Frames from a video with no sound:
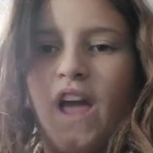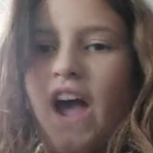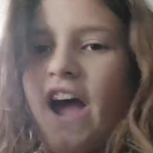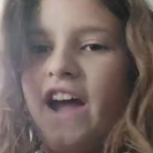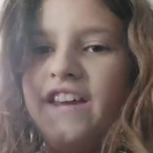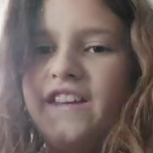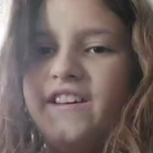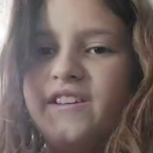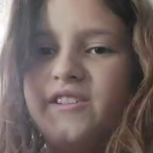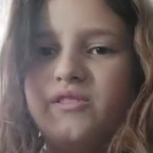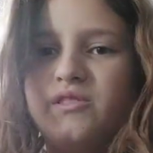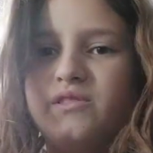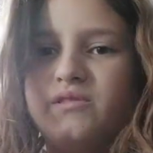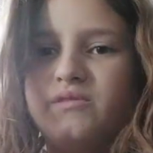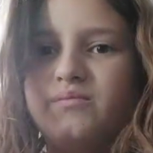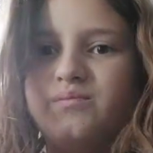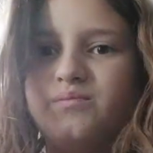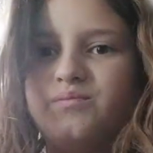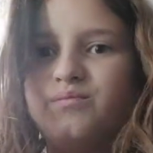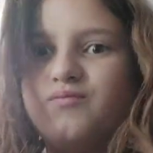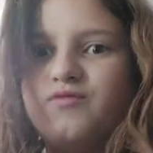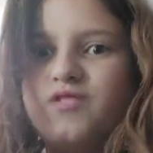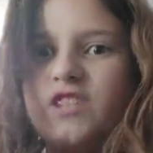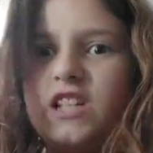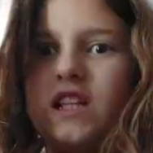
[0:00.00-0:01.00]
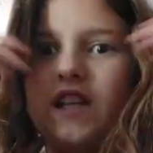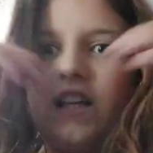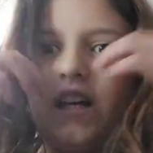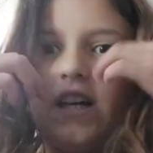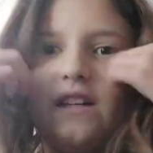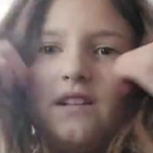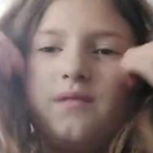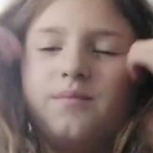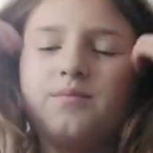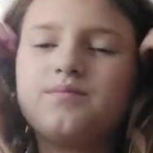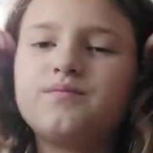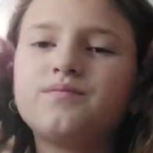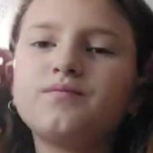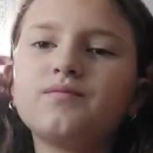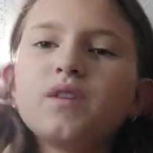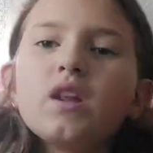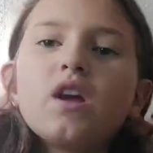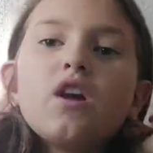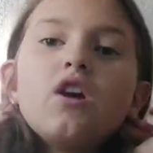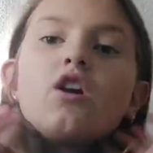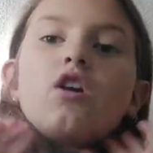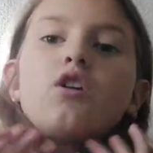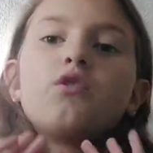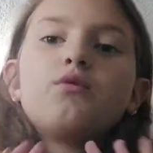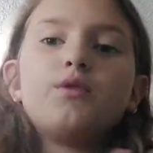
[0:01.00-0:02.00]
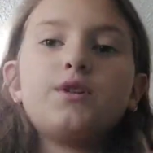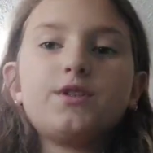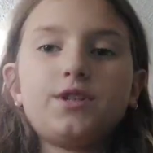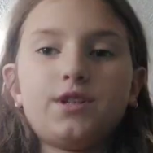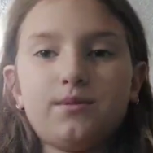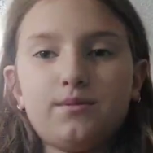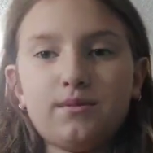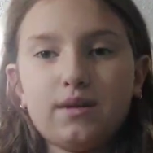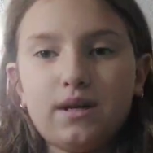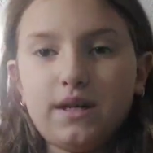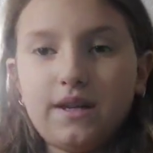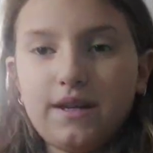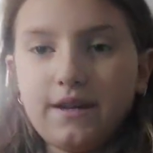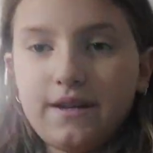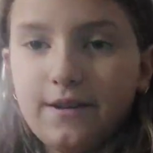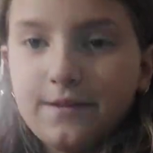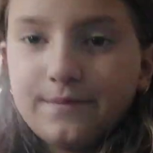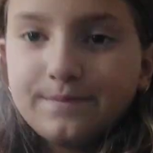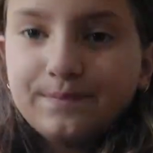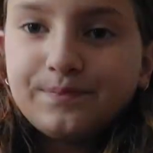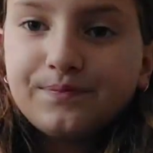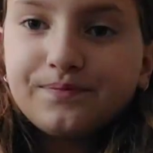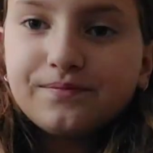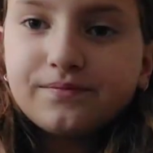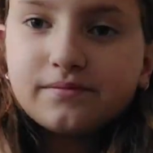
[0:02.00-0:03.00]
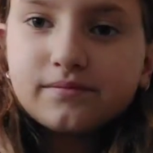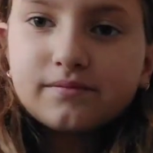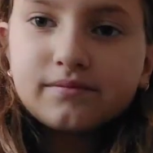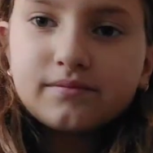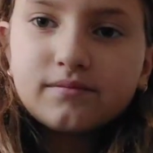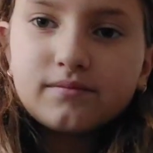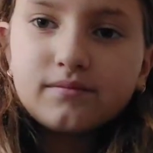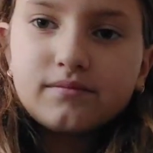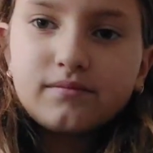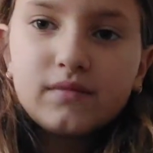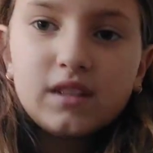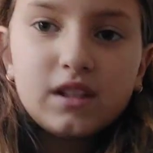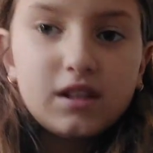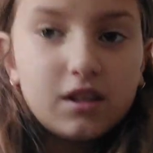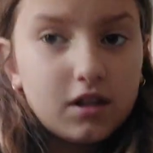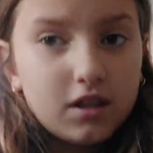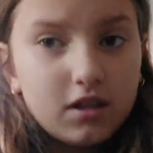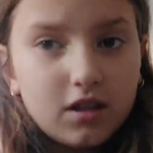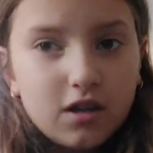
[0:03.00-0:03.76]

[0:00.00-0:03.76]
I didn't feel like washing my hair you